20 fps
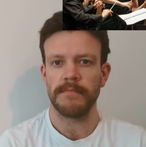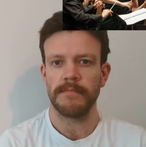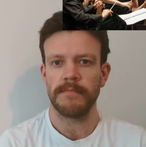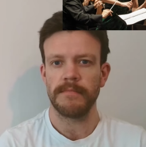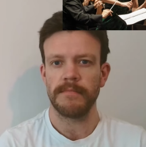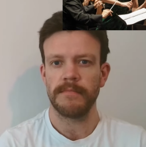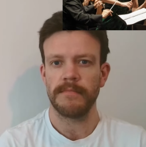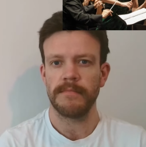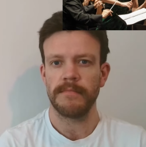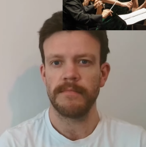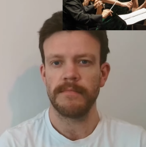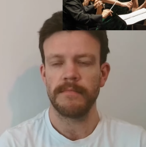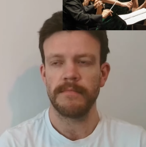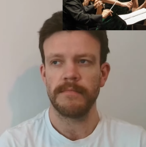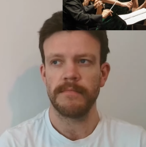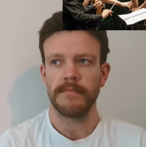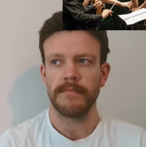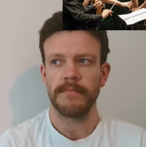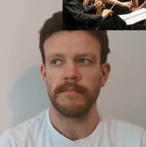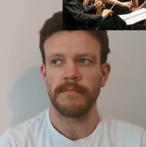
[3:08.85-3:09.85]

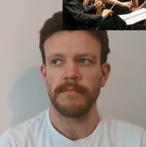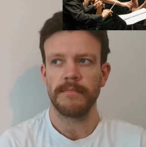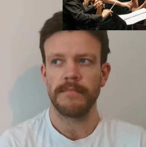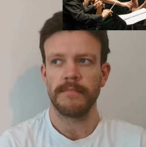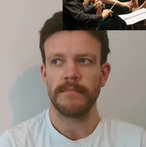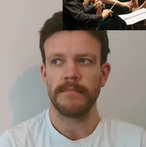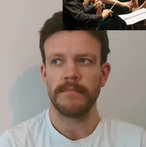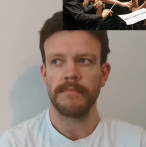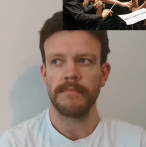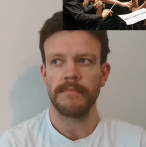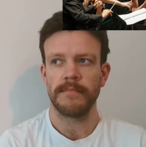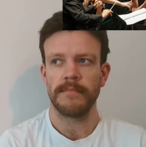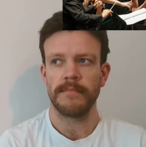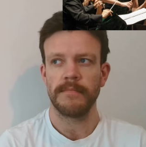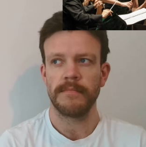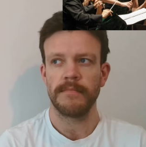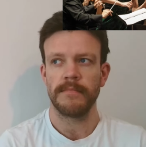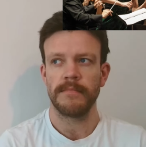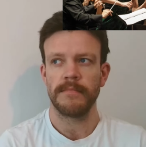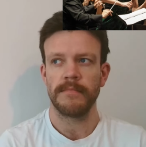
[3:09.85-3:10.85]
(silence)